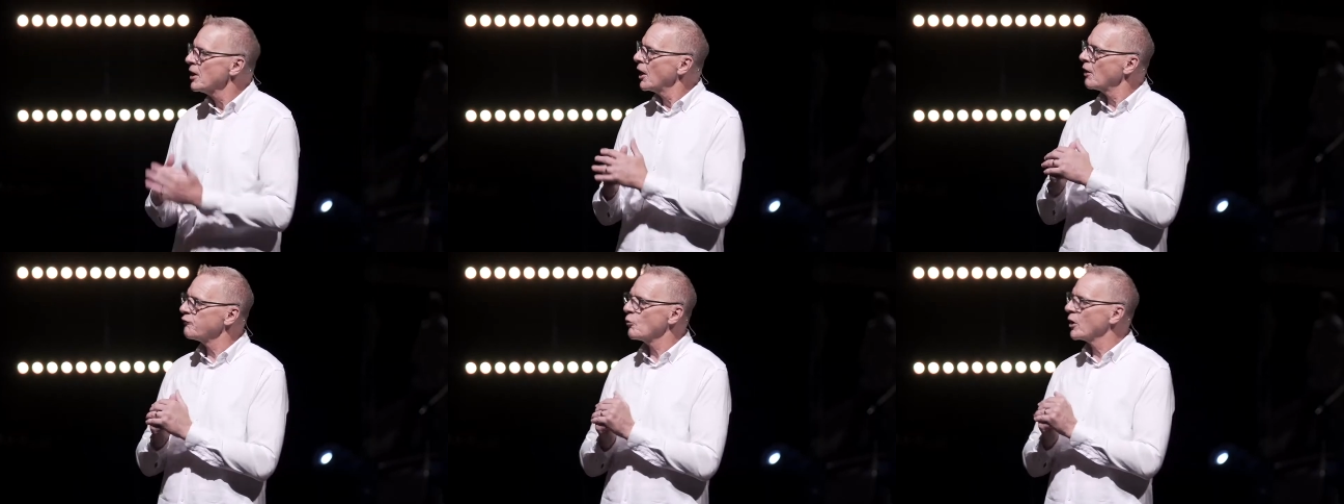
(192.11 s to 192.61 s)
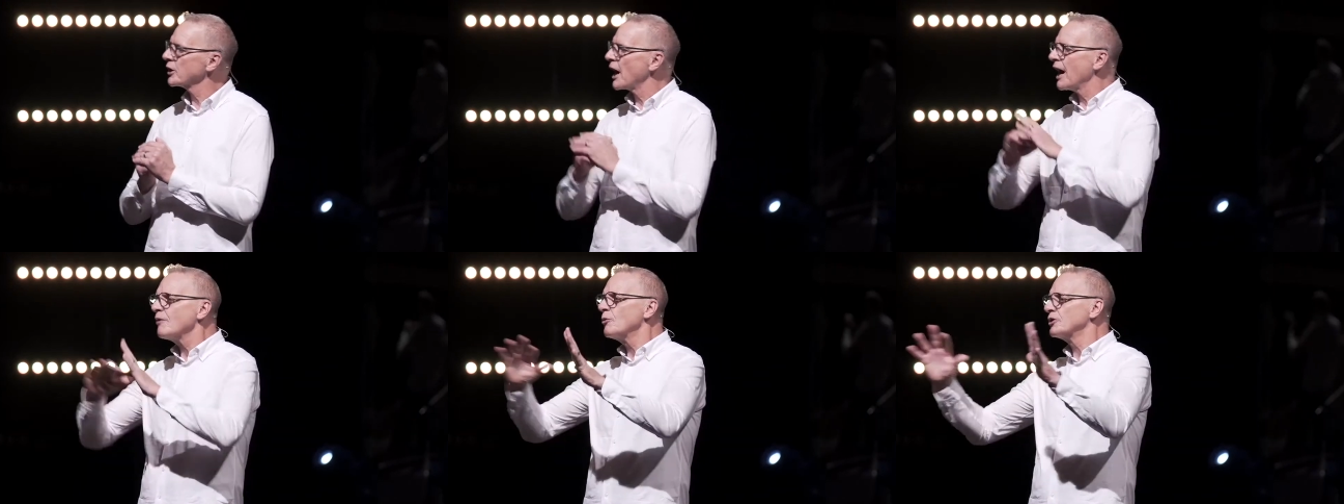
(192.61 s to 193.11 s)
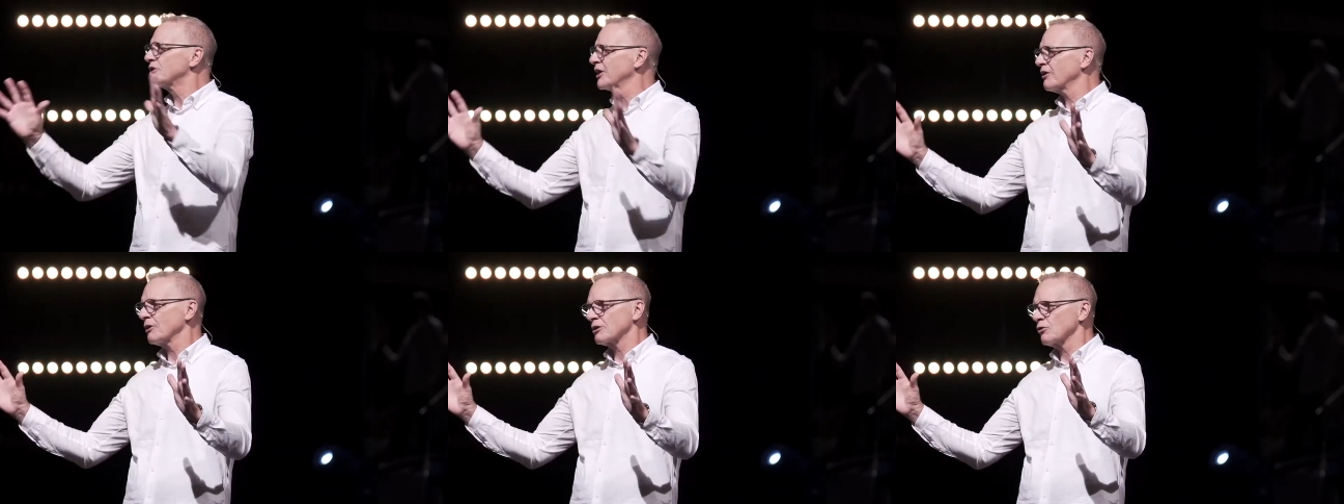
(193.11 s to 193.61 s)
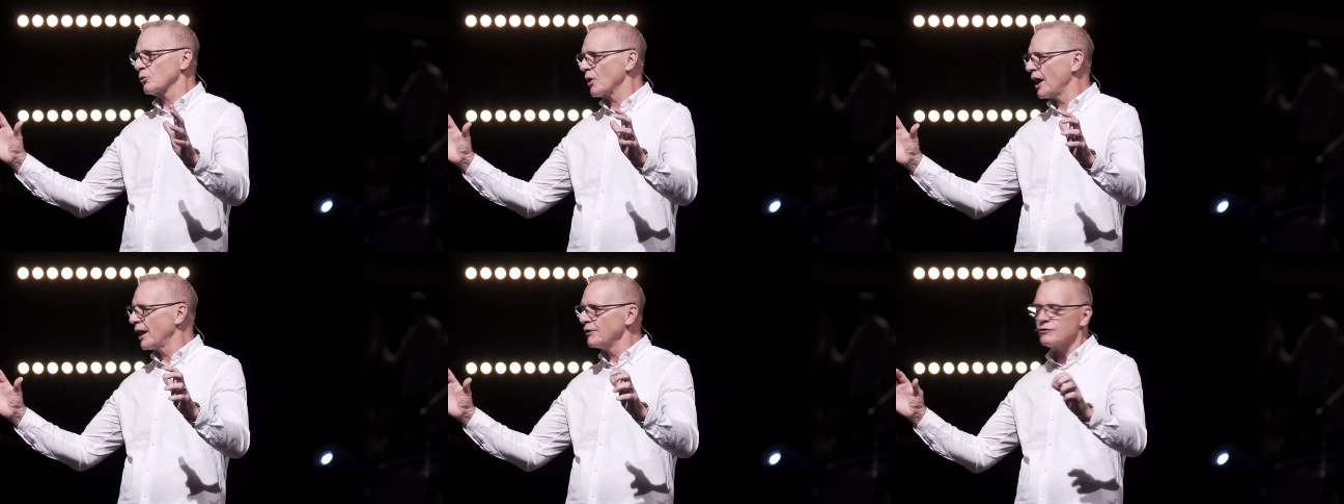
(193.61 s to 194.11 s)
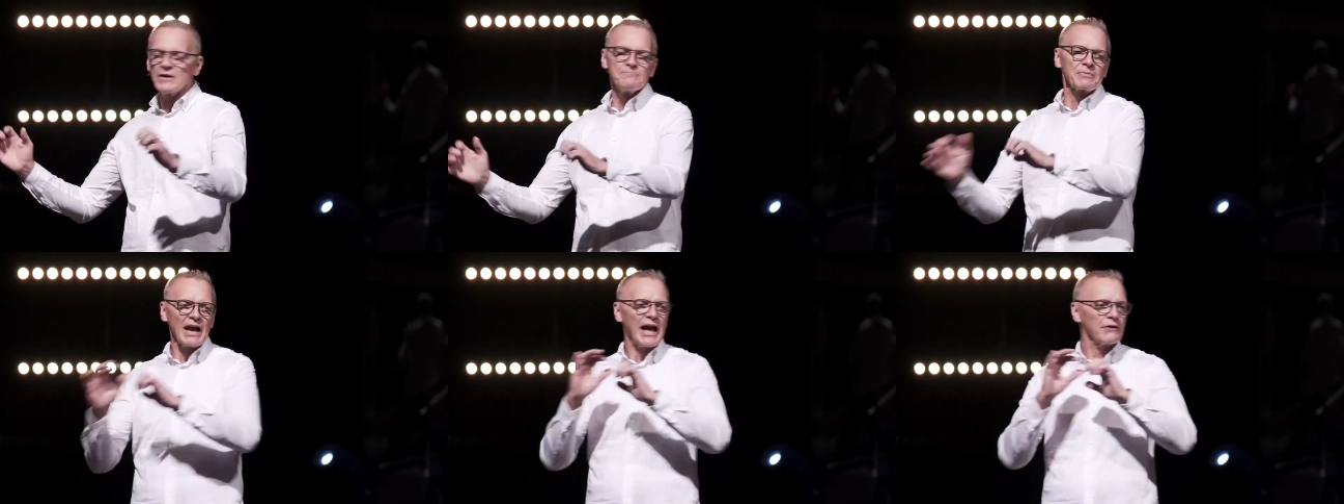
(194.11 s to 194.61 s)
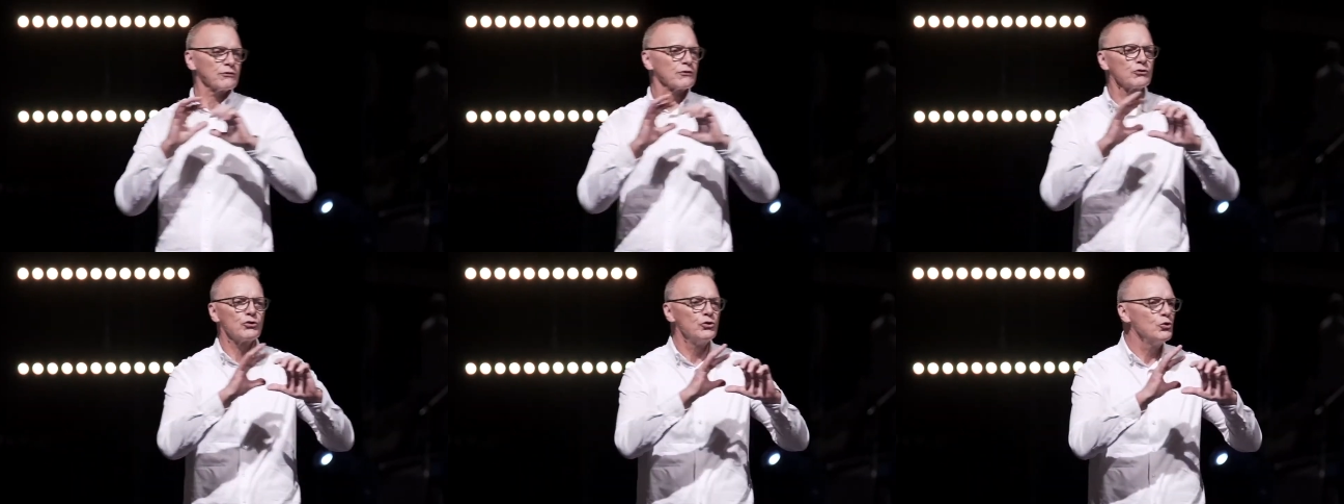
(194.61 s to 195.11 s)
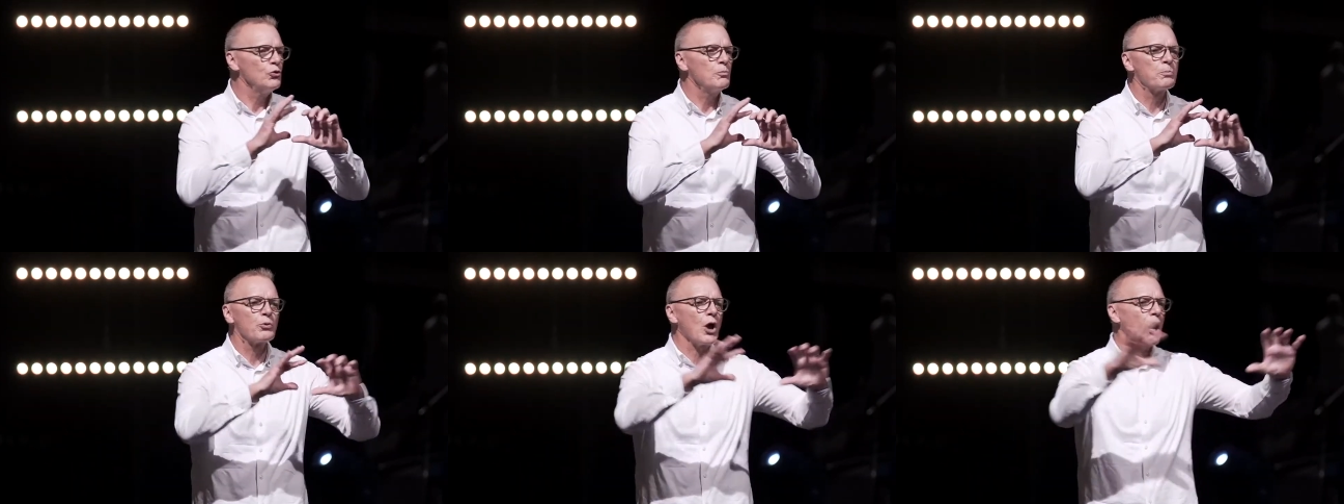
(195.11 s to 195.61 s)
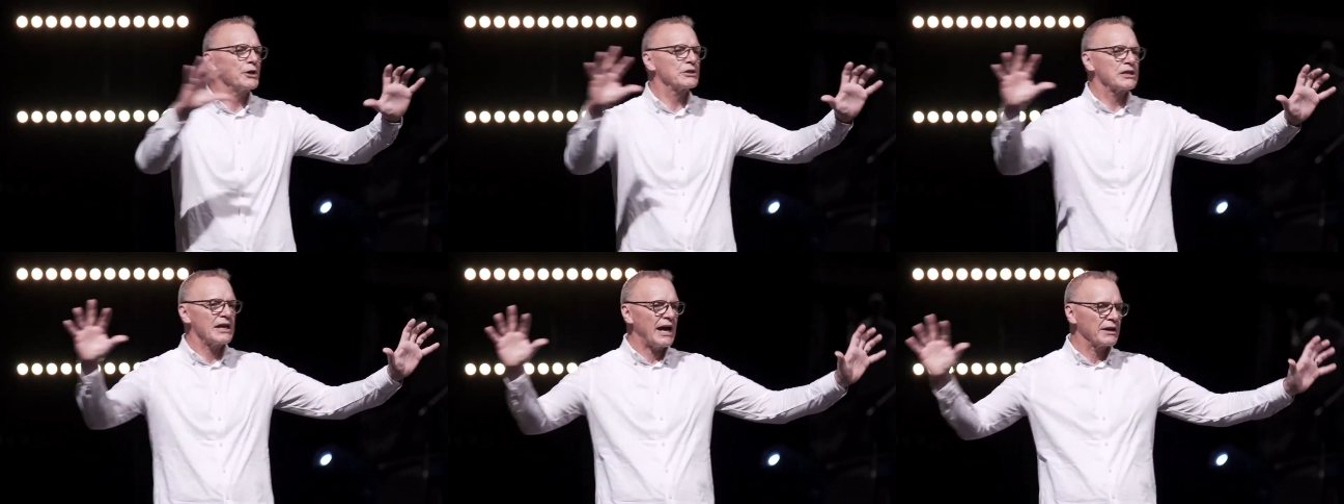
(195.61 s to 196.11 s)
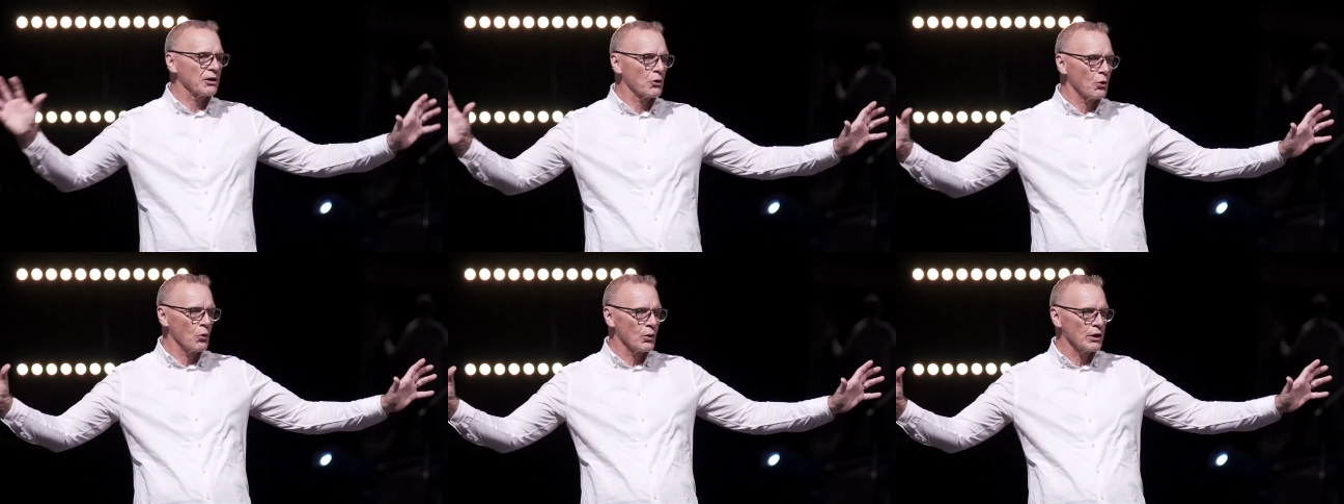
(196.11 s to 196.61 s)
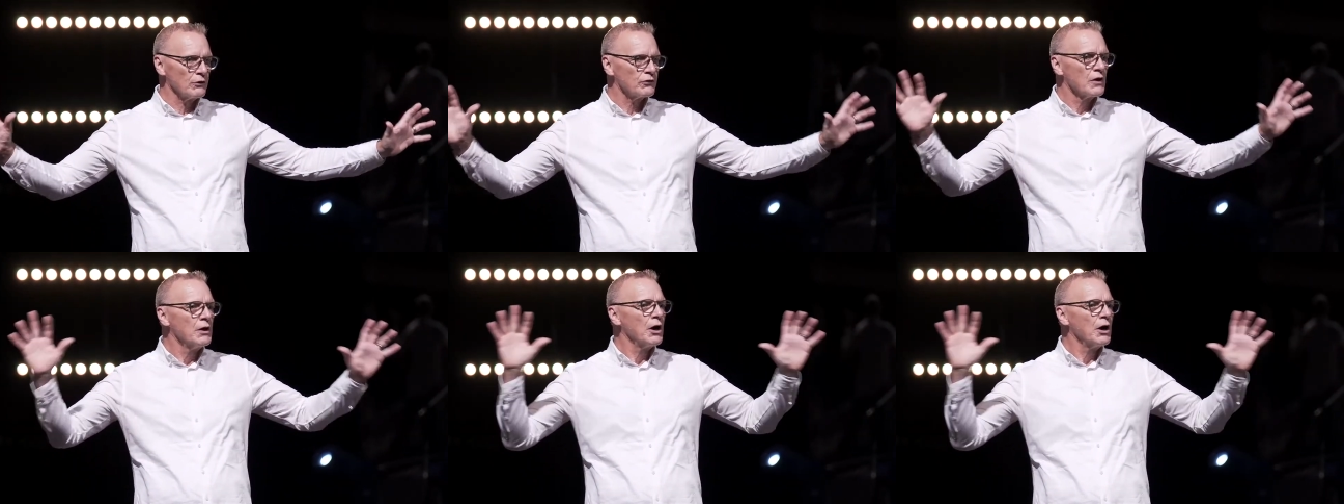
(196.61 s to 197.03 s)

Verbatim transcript: of what I would characterize as two broad categories